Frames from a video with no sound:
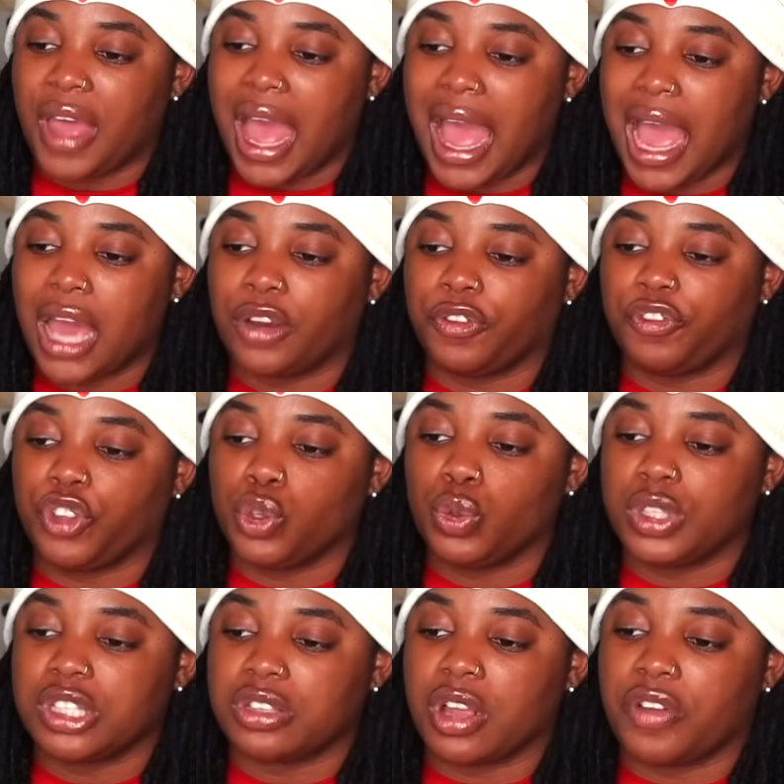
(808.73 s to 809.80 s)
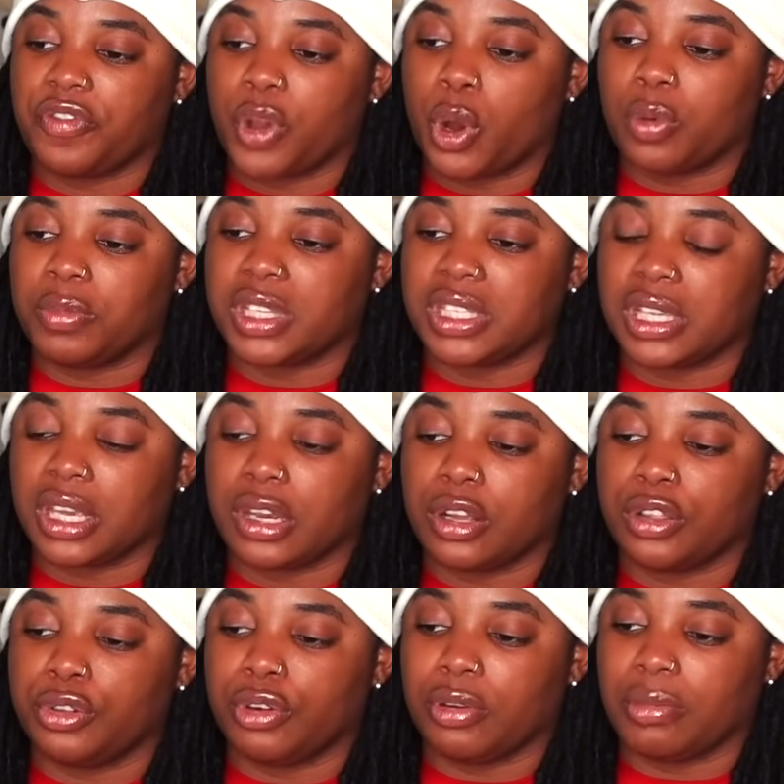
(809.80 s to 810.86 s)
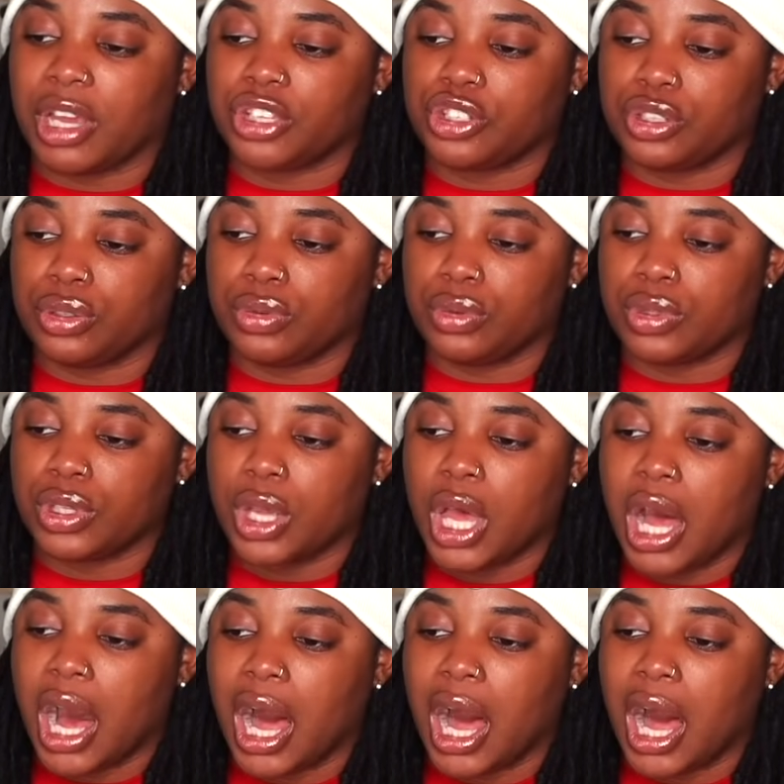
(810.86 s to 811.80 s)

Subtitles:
had a few stuff go missing, including my shoes.